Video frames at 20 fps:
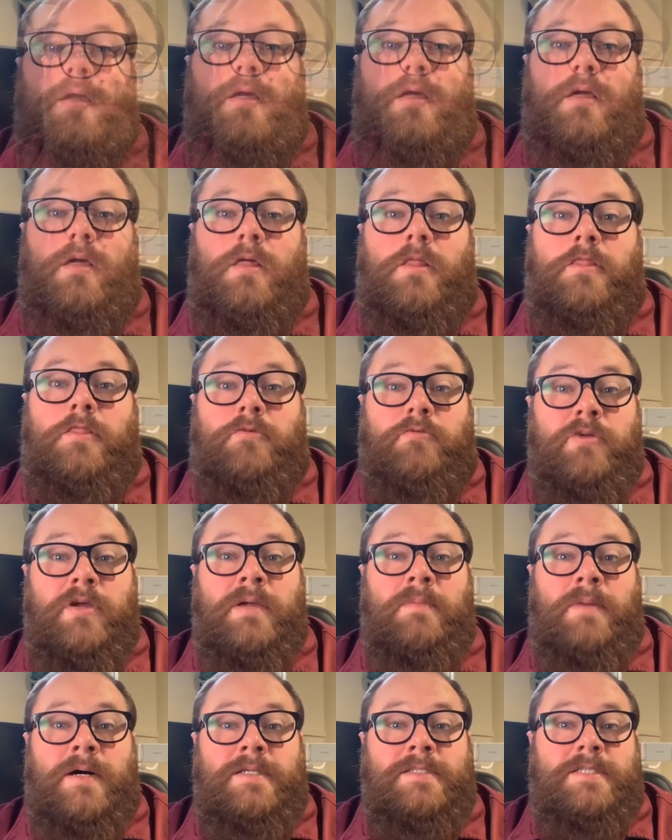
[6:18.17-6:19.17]
3
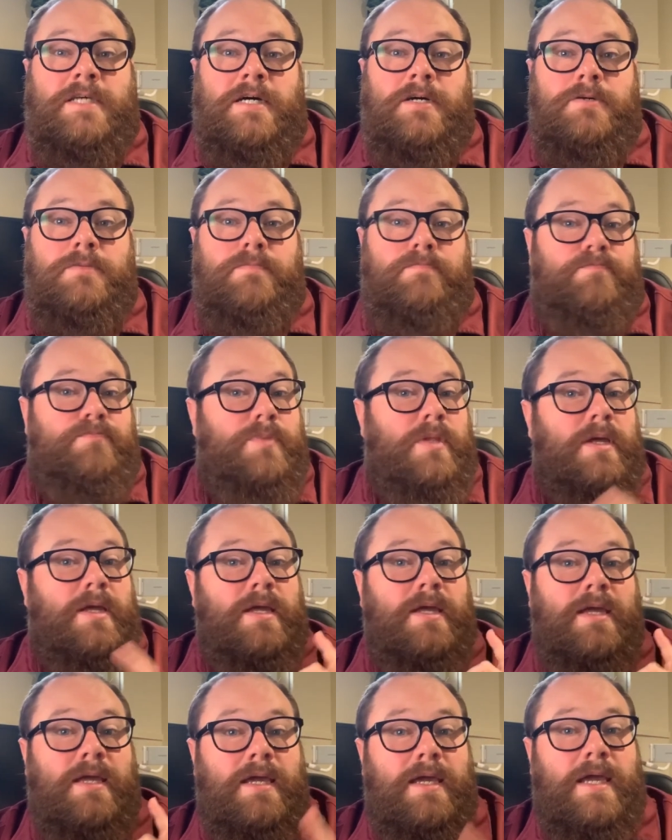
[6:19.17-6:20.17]
months out,
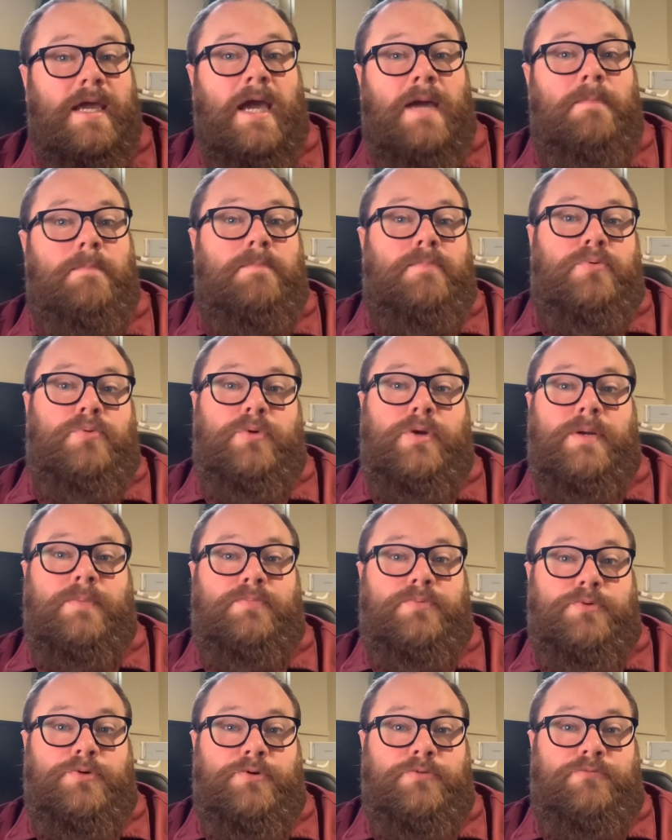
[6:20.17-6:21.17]
get
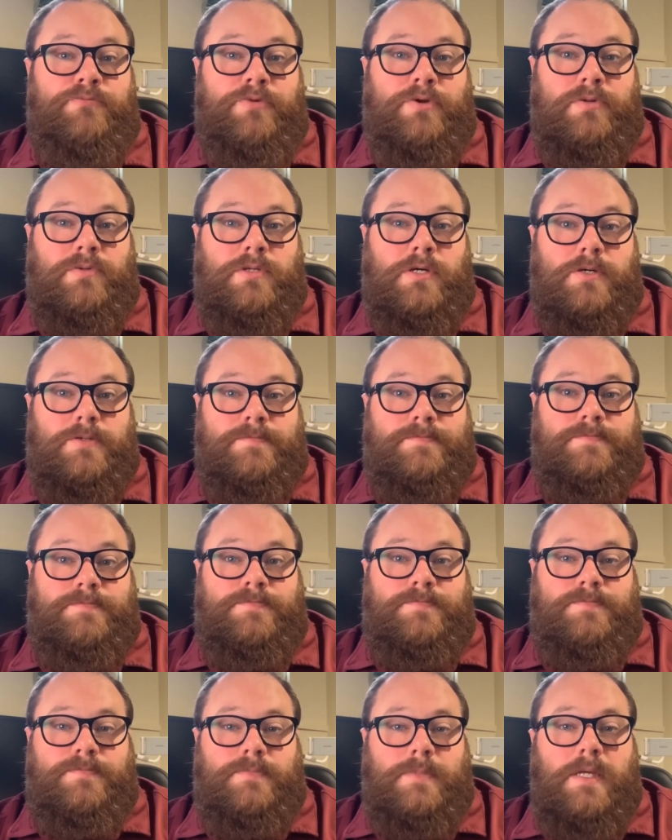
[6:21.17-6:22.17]
pre-approved for your loan.
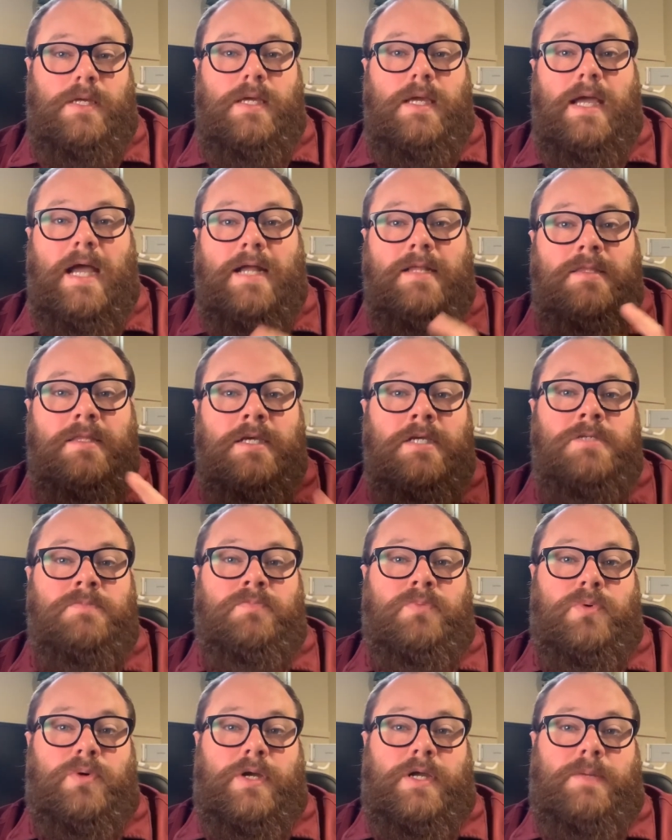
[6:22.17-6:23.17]
At this
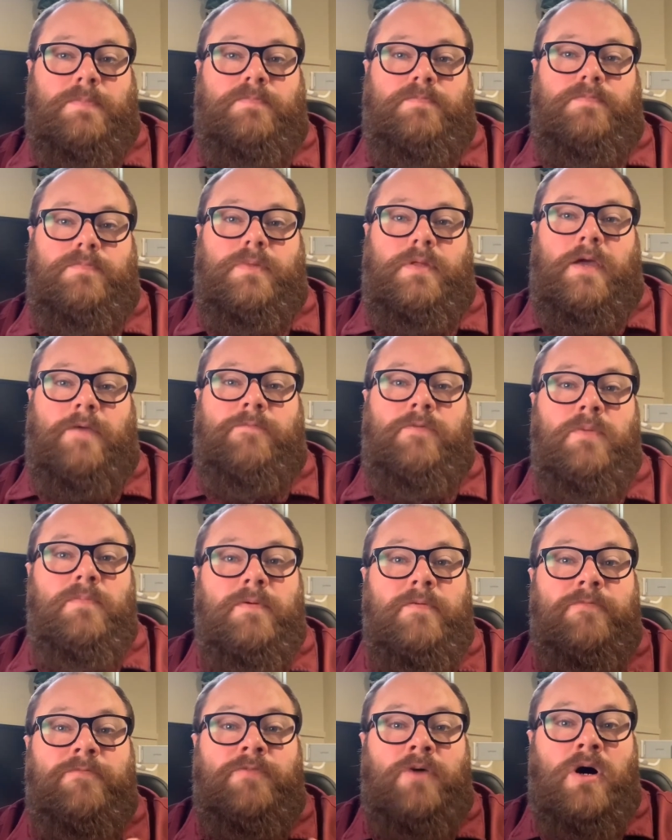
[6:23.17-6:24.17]
point, if you've
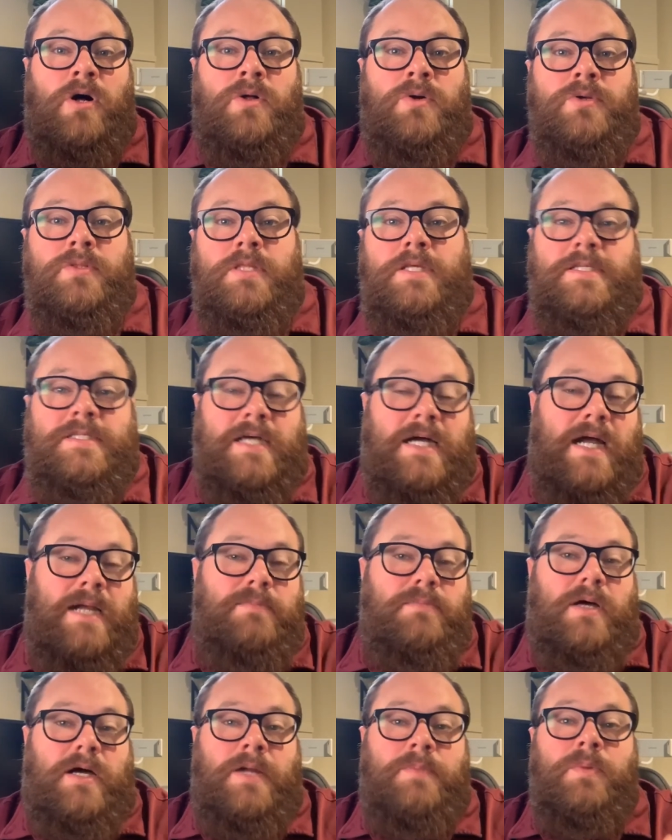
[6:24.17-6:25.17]
been following this
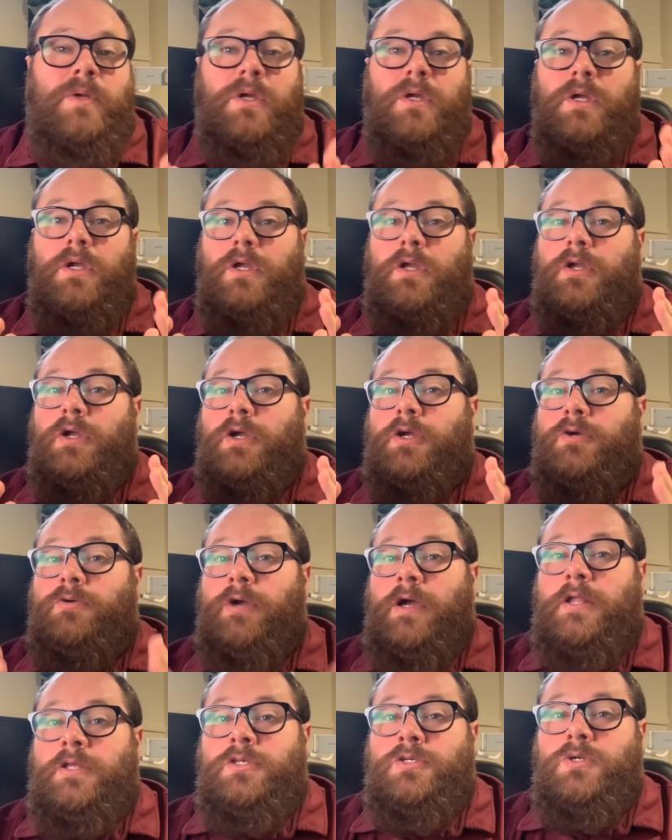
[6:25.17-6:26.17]
timeline, your
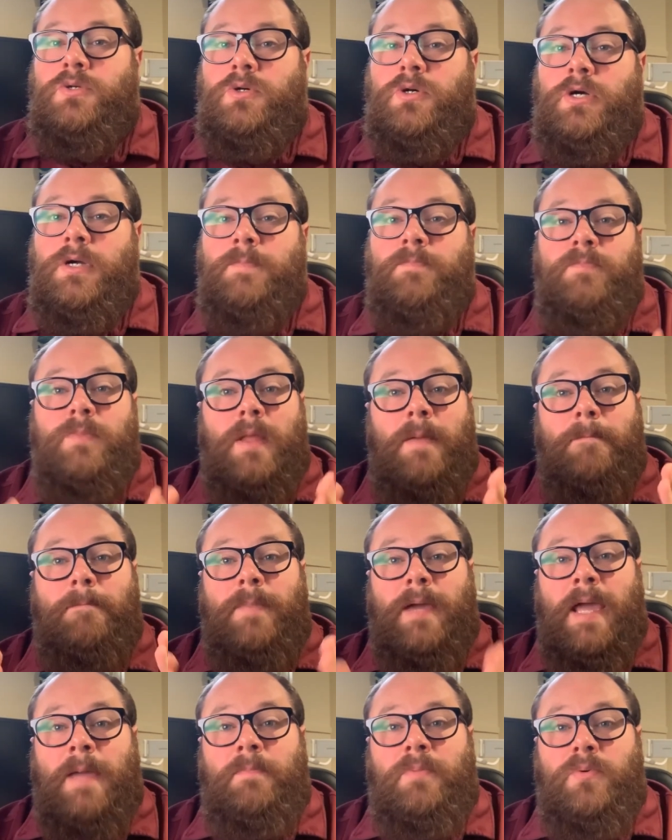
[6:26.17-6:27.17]
credit score,
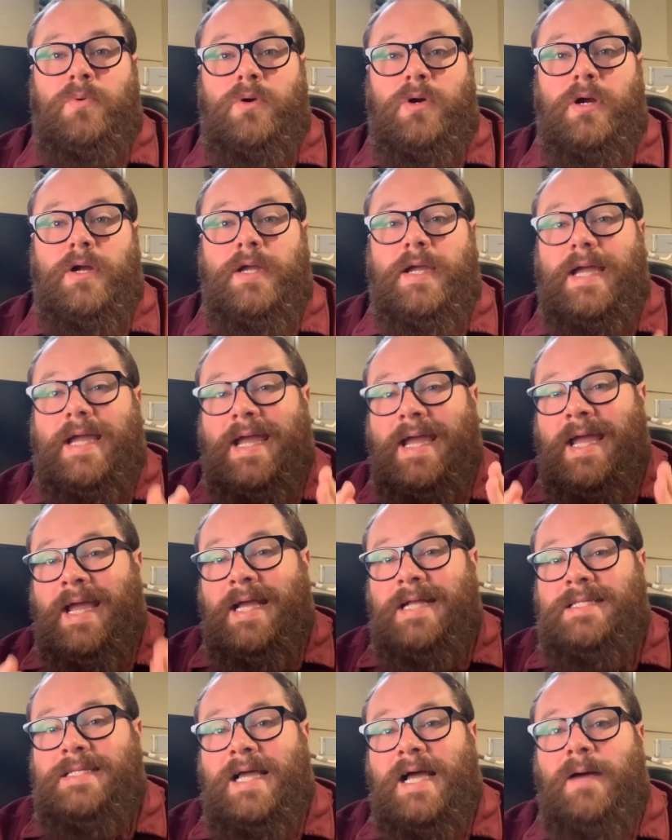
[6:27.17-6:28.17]
paperwork,
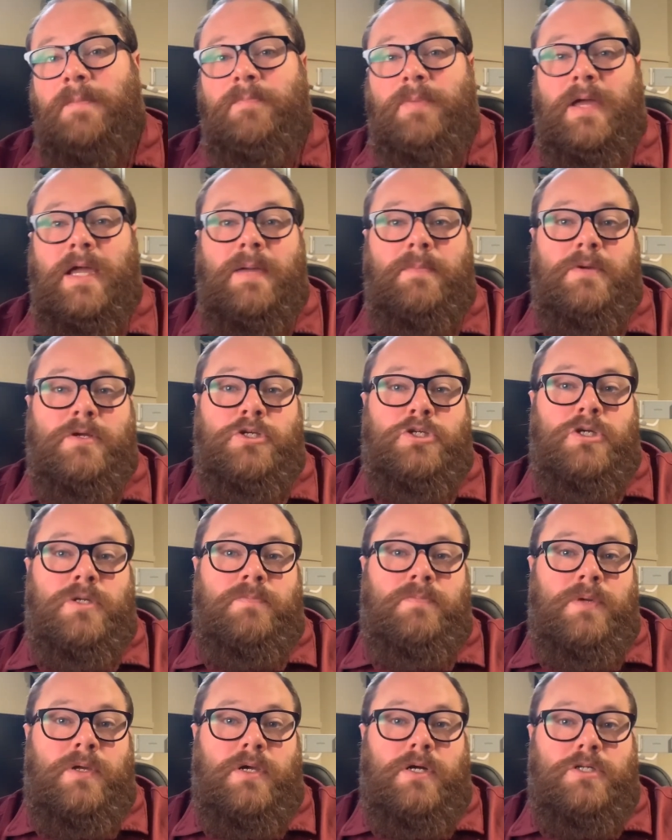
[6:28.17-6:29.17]
and down payment should
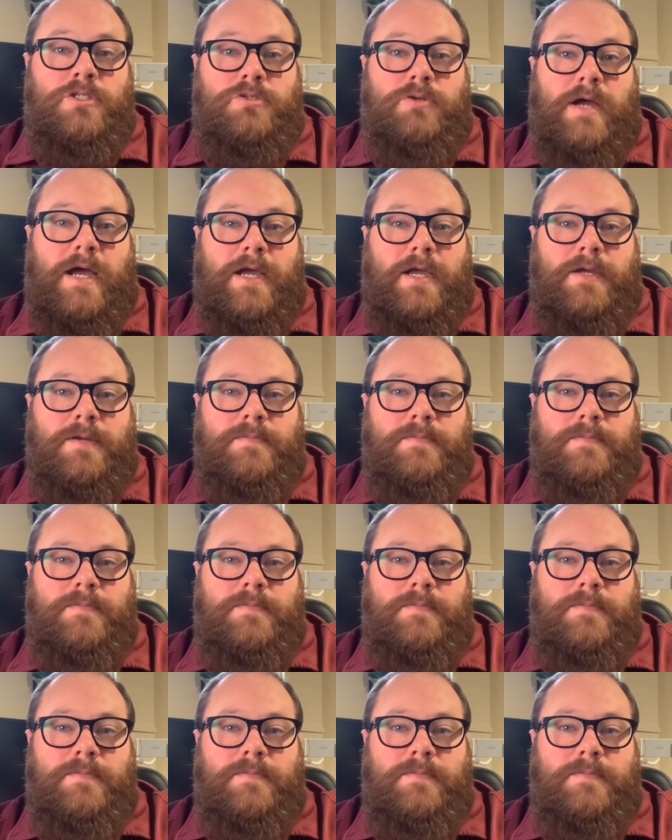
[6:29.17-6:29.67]
be on track.